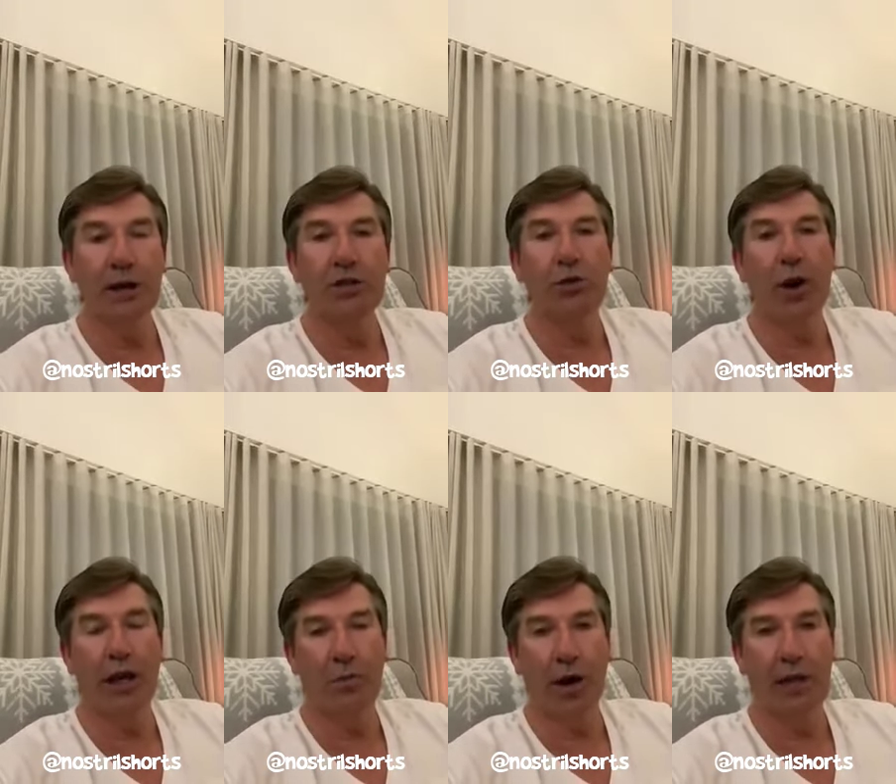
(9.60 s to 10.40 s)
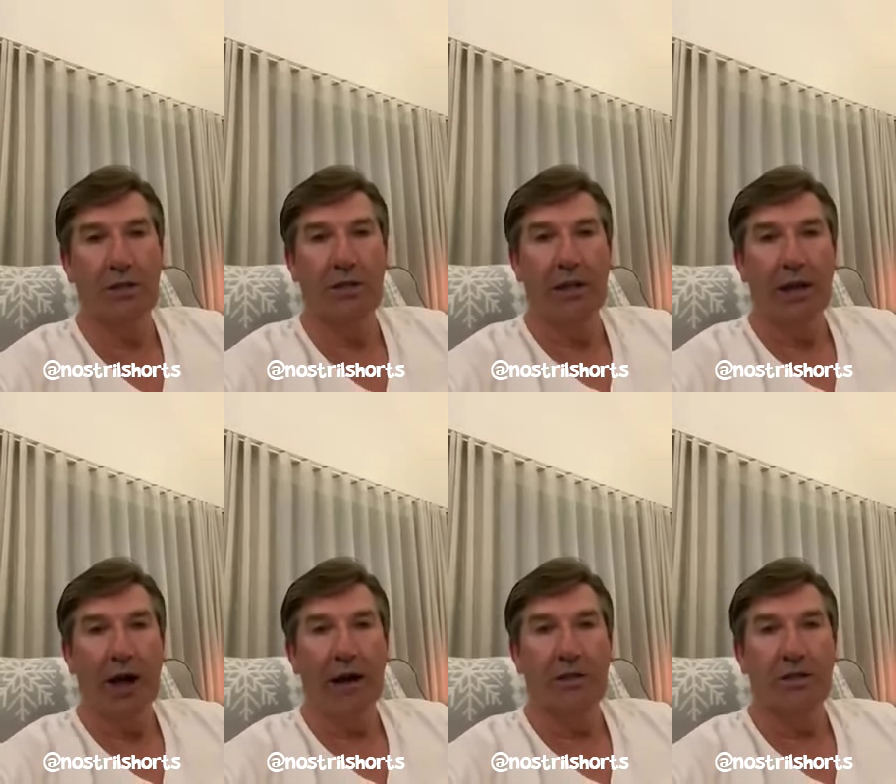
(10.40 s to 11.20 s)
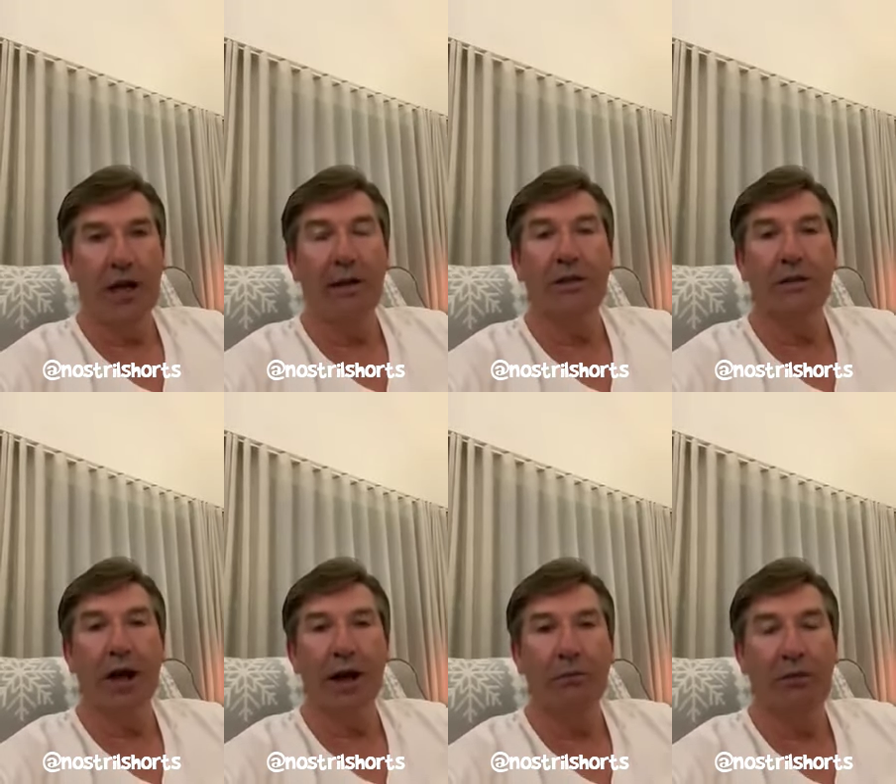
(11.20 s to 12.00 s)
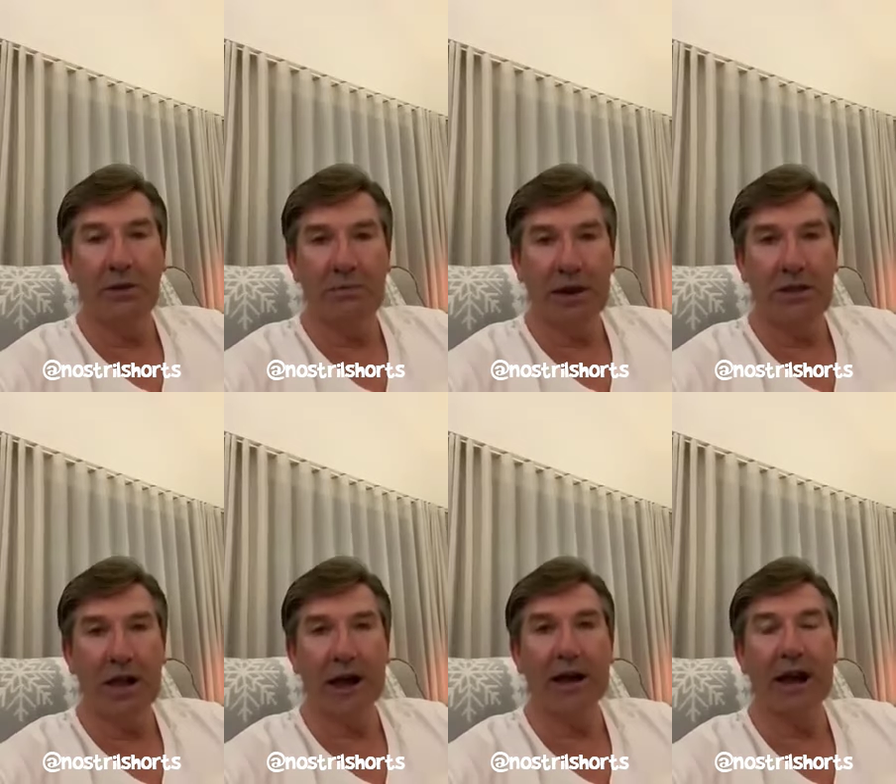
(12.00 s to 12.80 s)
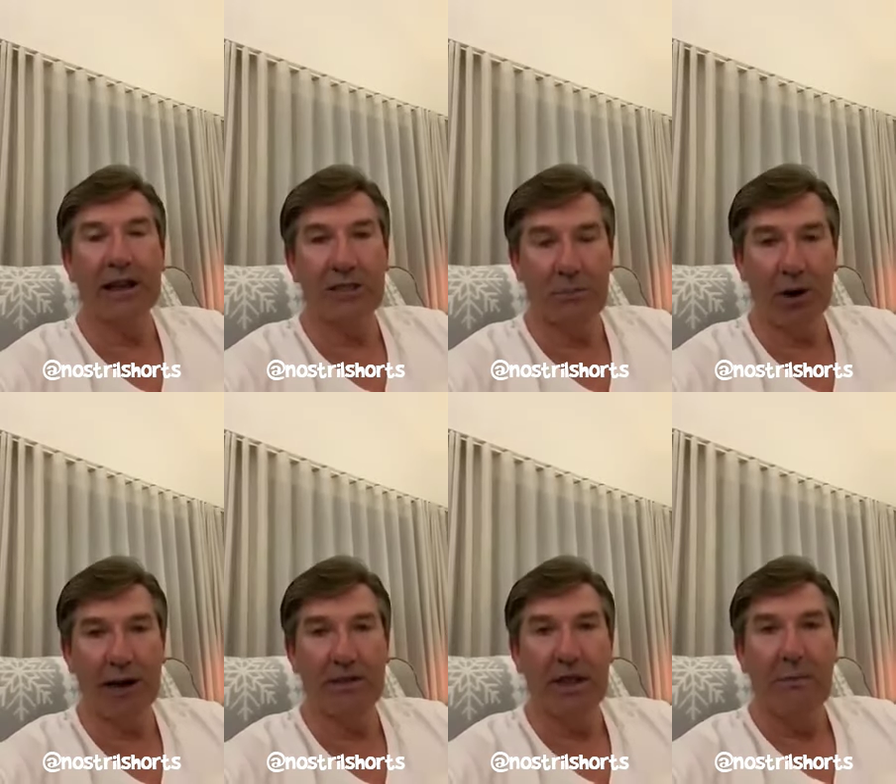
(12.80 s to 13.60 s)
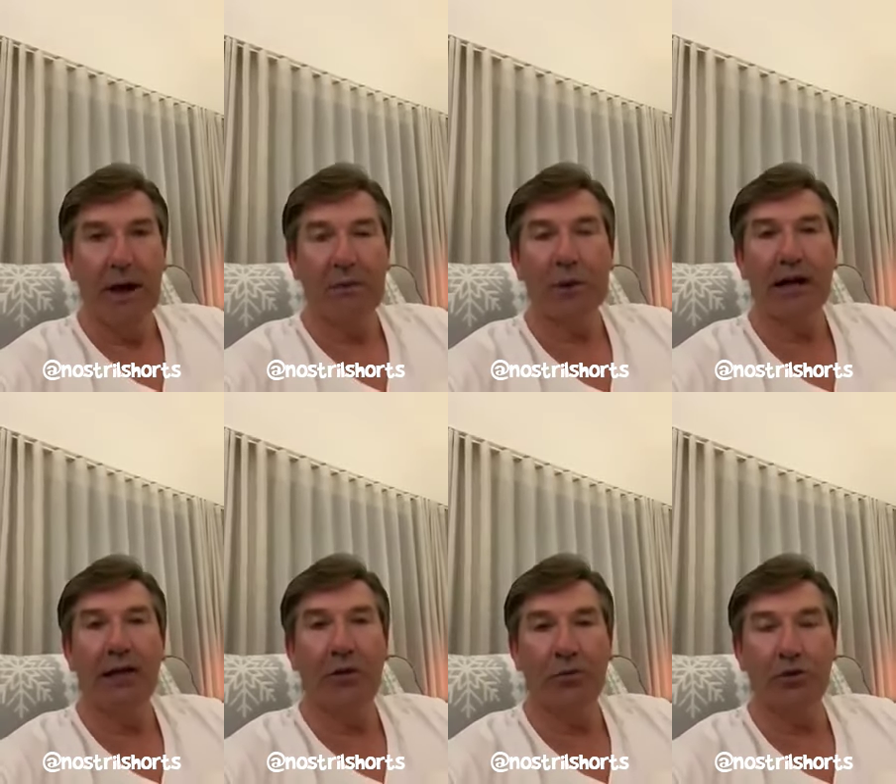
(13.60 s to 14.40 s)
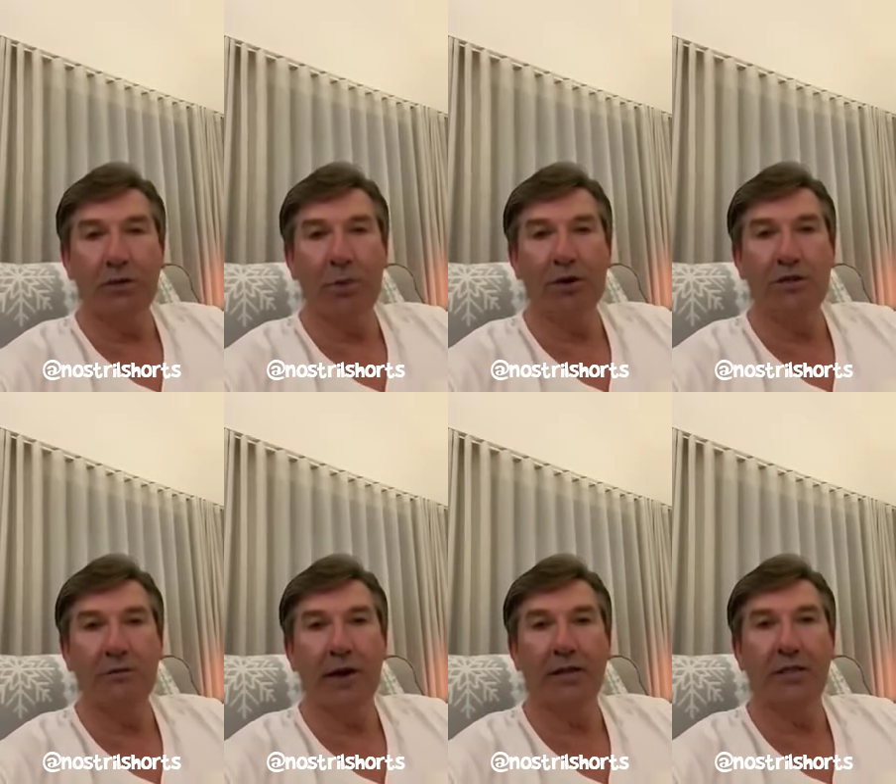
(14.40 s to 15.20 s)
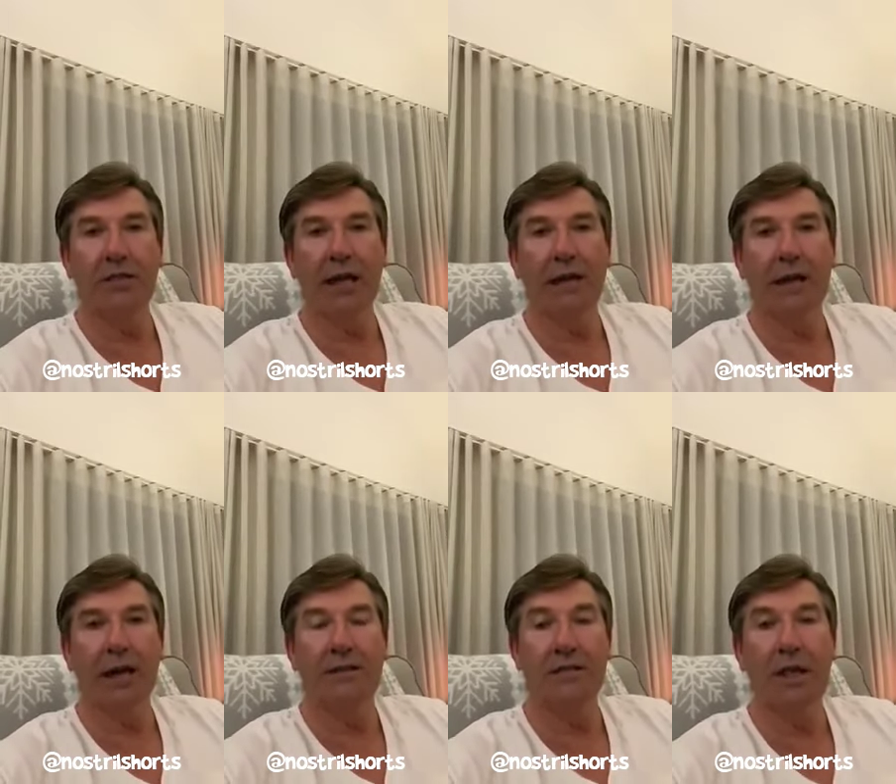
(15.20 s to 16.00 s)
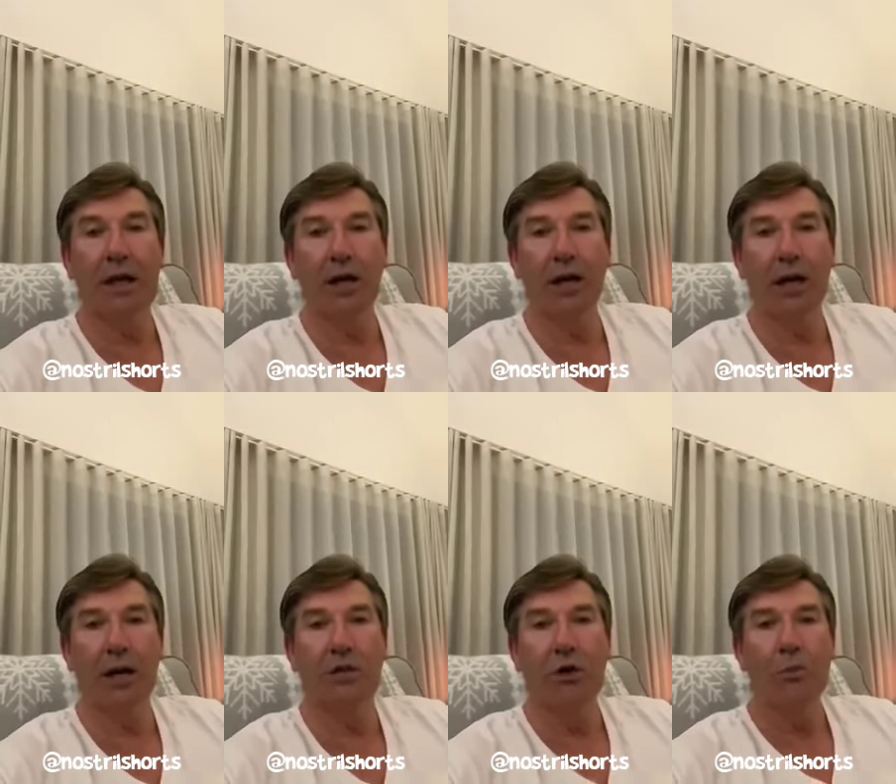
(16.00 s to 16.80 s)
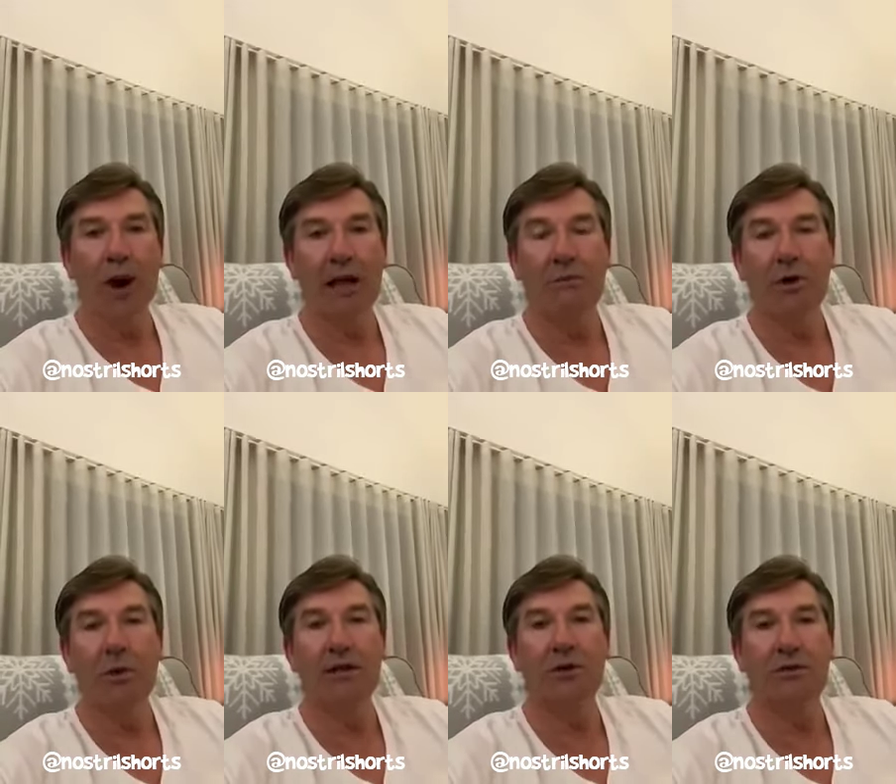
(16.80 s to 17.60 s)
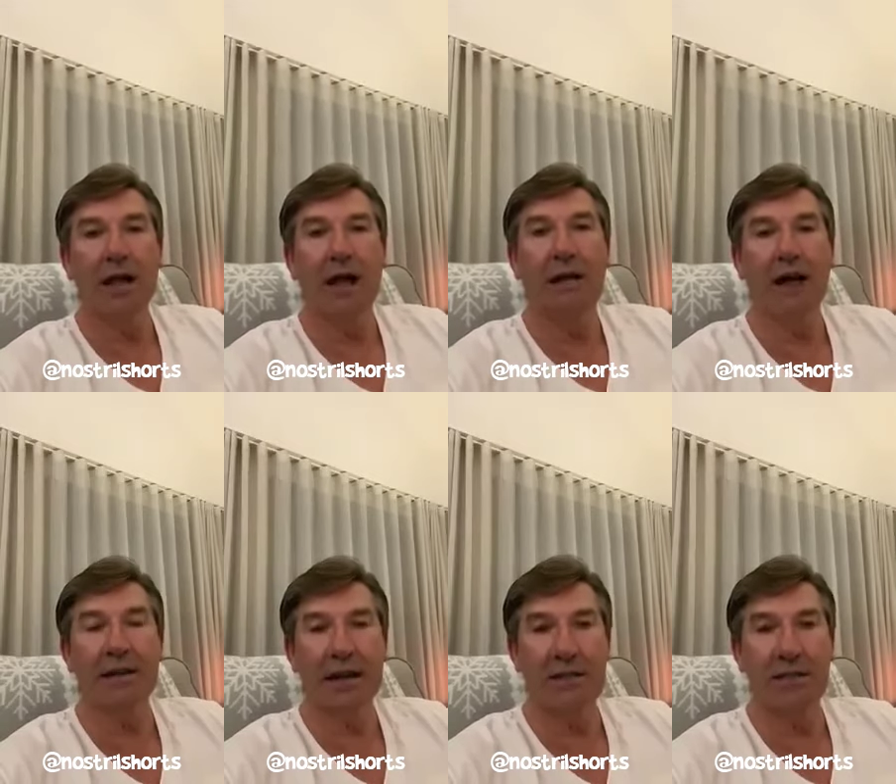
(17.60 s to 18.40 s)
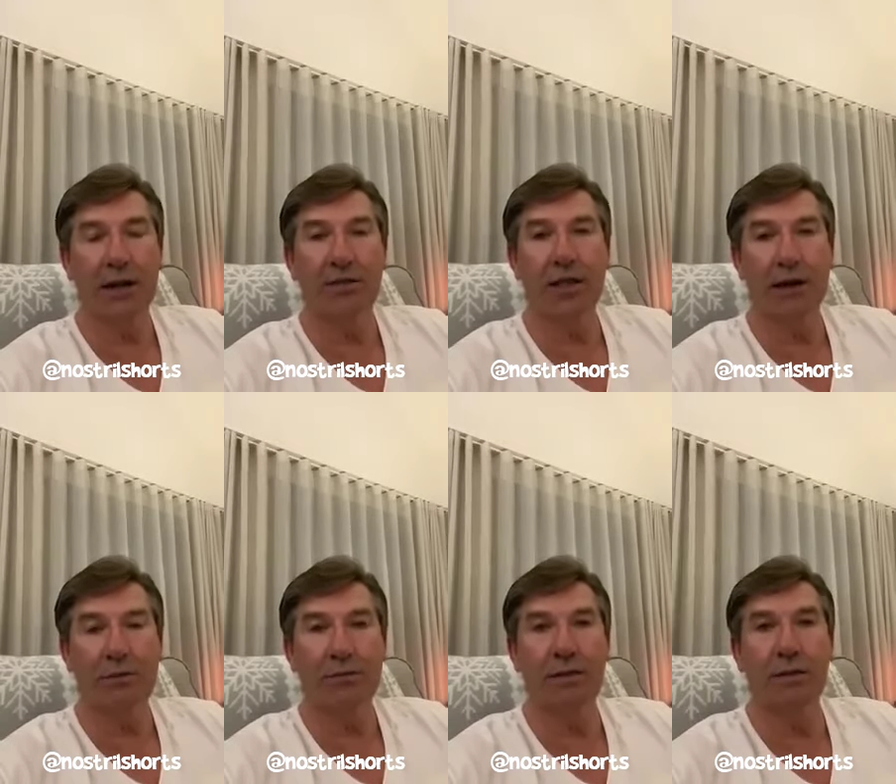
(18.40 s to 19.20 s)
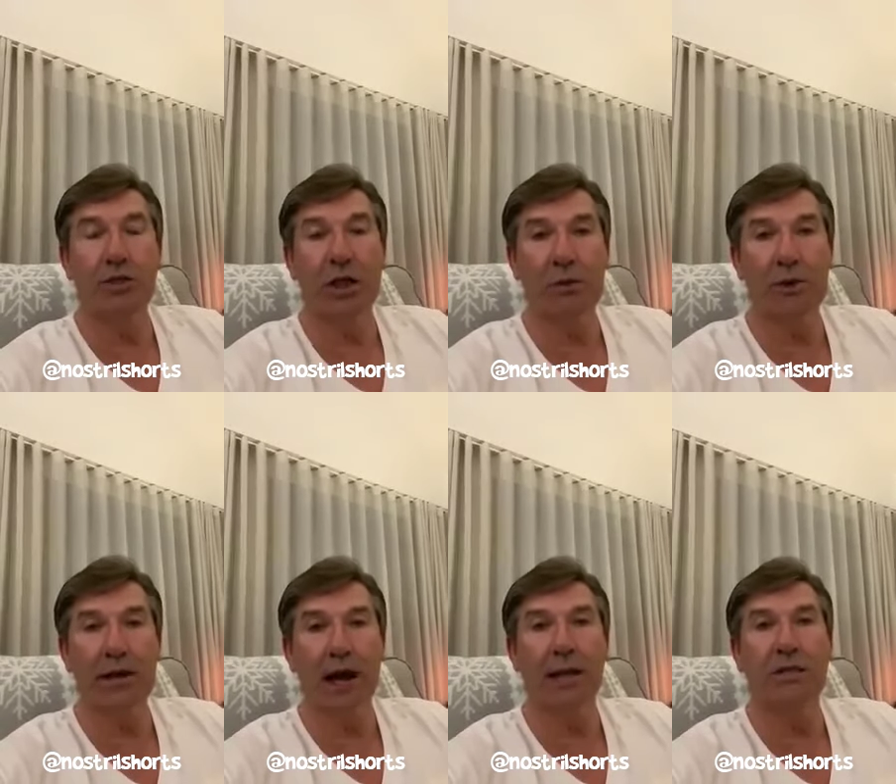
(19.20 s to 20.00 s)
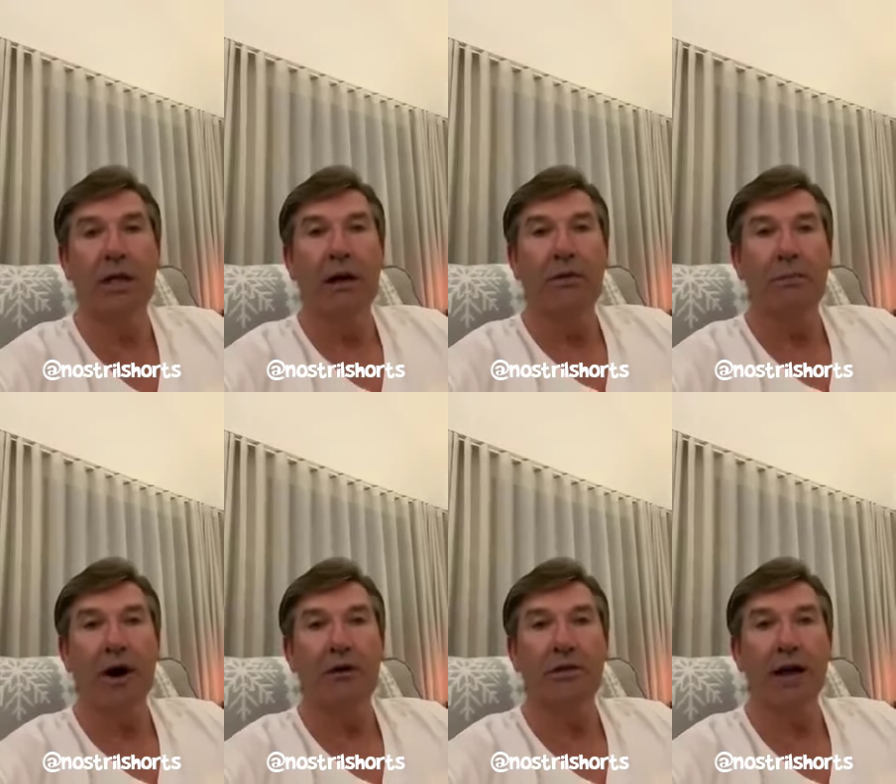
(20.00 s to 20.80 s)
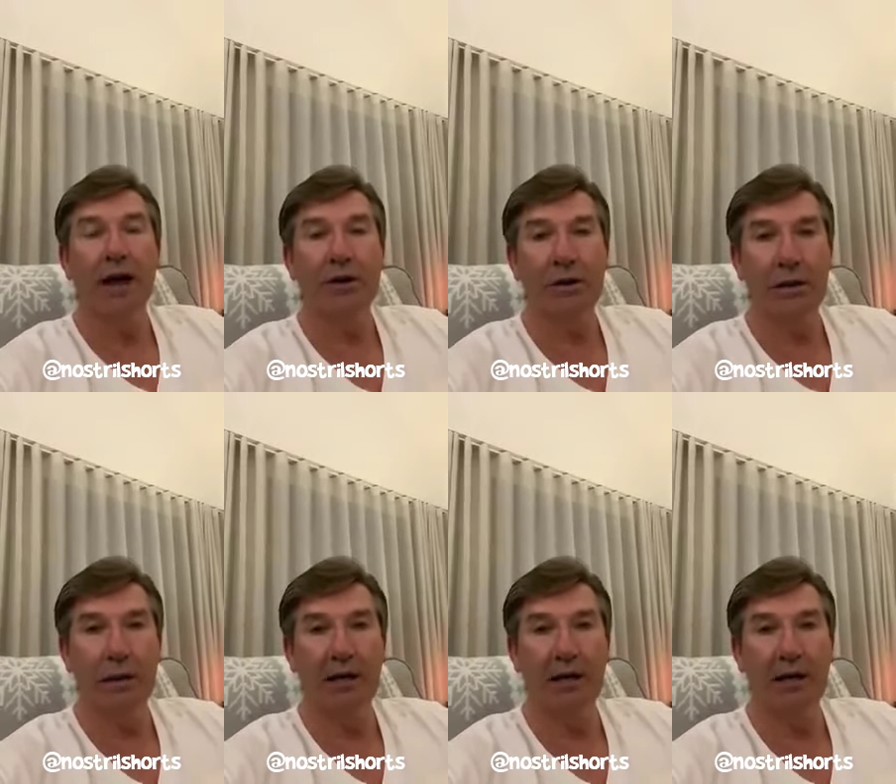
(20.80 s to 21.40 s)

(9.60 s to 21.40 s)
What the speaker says: So anyways, the guard's standing there in front of my car, and he's pointing at my wheel, which puzzled me to say the least. So I wind my window down, and he says, do you realise you have a bald tire?